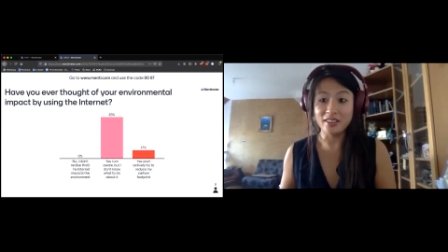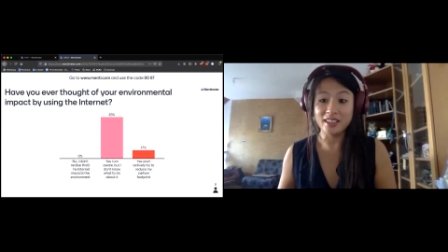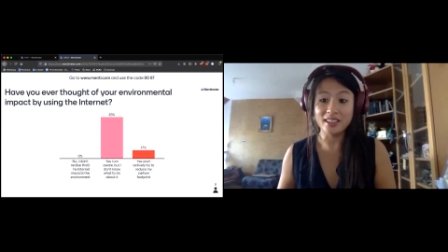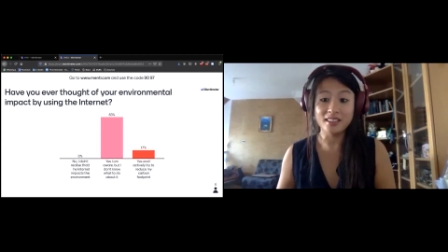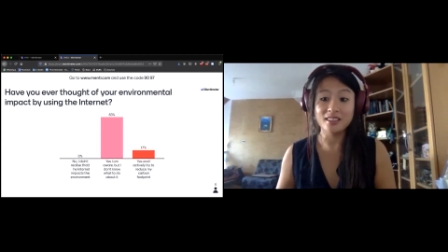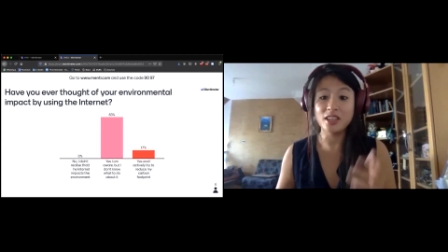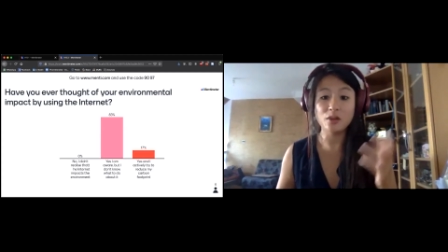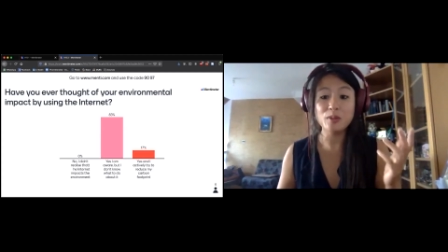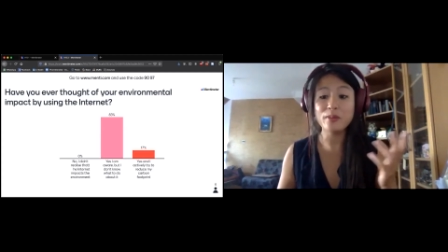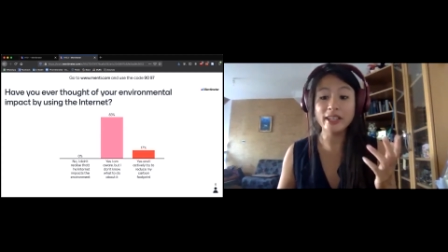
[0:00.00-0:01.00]
there that
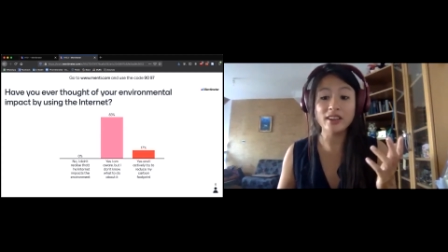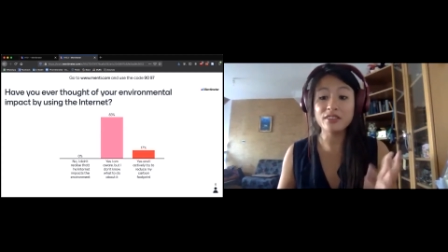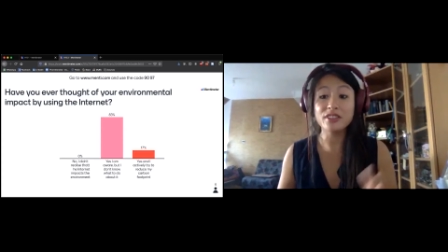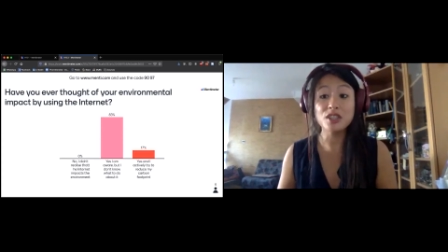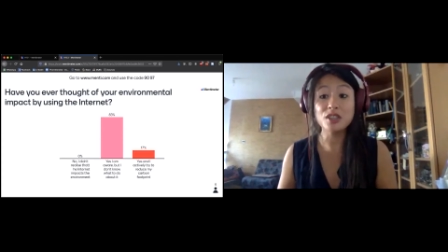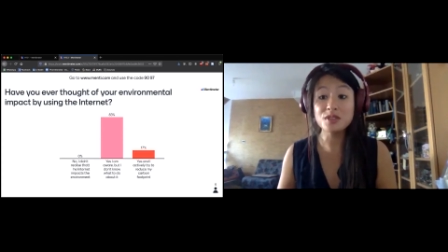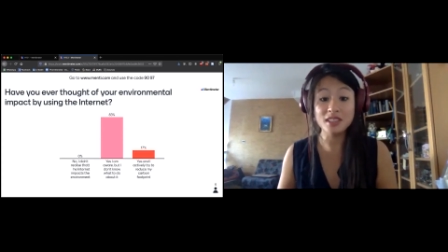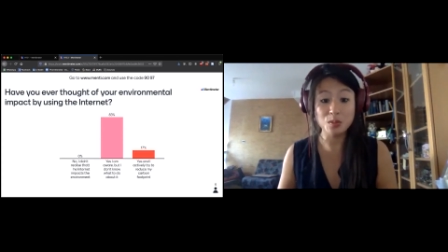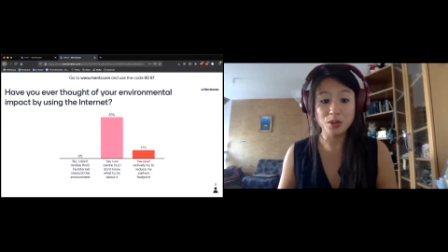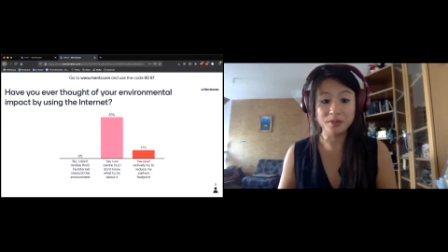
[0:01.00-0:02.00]
we might not even use
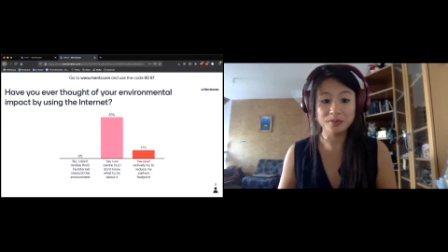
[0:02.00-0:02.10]
anymore.